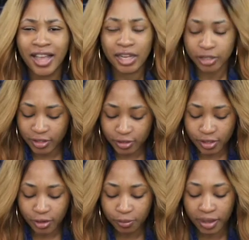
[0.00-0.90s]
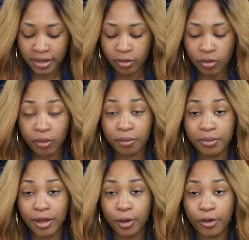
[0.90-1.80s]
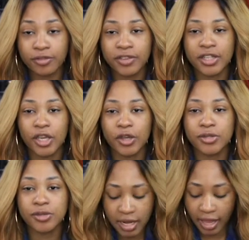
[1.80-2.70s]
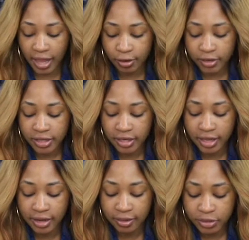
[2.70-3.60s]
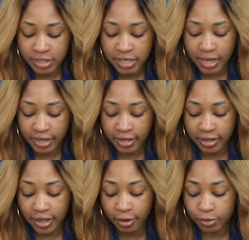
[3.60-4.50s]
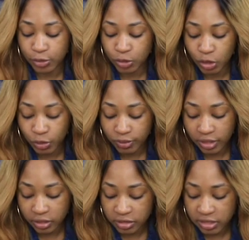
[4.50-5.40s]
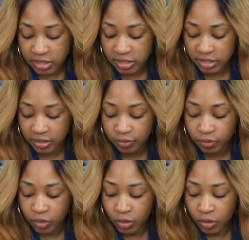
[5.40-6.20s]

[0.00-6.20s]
I try not to look back on my old videos. Like I look at it and I'm just like, I was so inconsistent